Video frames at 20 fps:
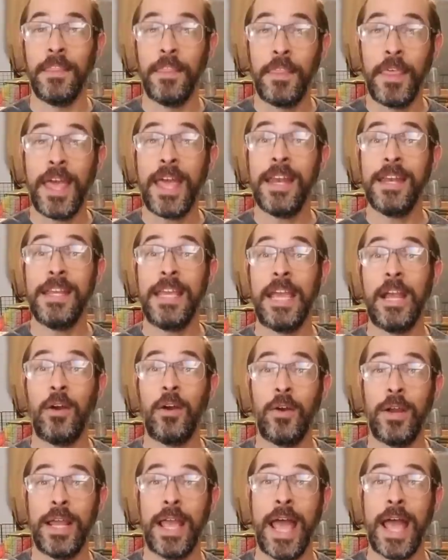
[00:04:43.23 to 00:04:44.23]
Then
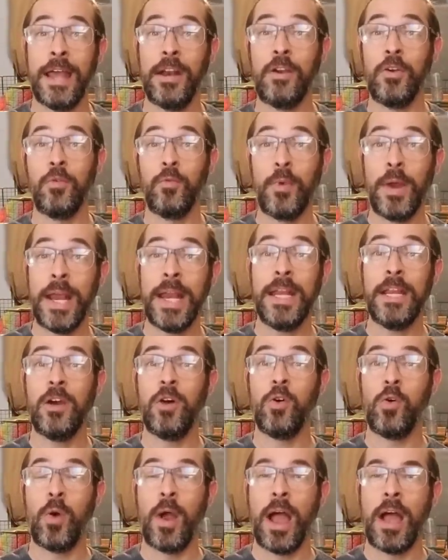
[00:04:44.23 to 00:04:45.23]
Gary had a
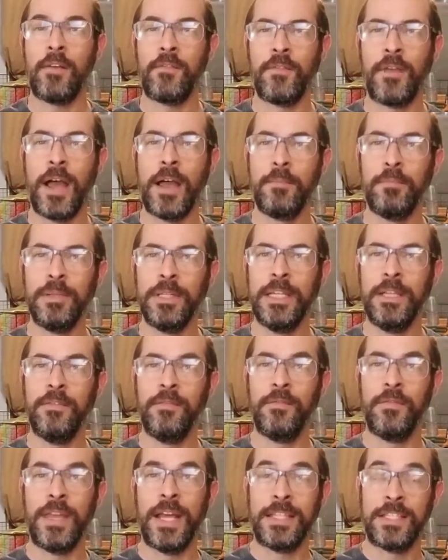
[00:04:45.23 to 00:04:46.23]
radiograph. I believe
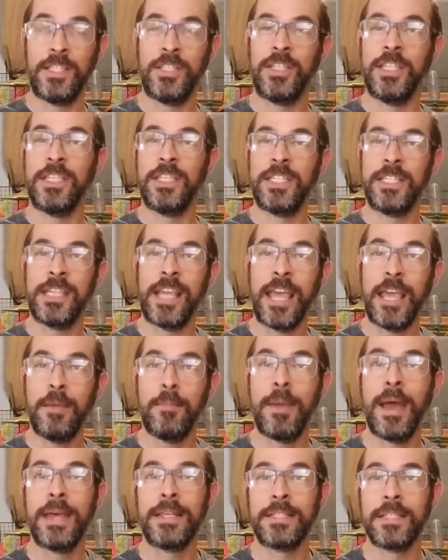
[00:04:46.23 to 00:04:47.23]
that's the
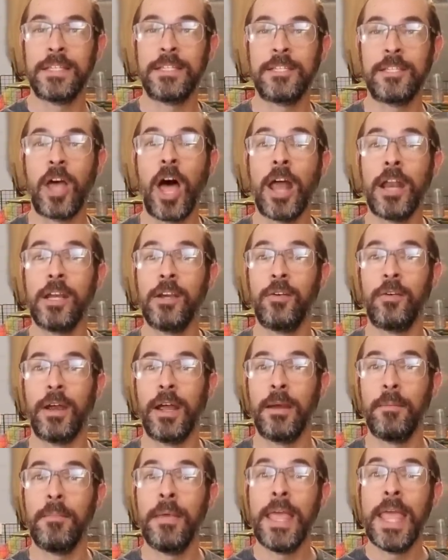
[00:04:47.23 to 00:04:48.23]
same as a
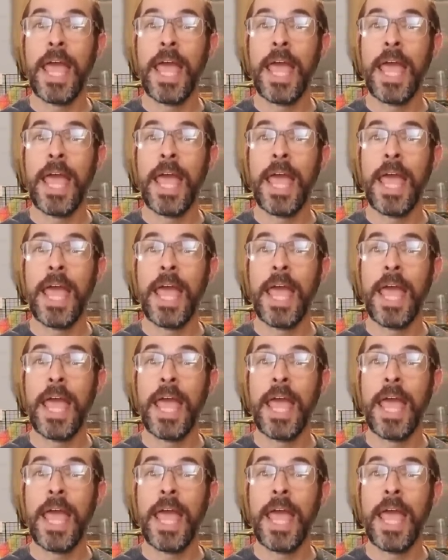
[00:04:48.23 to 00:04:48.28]
sonogram,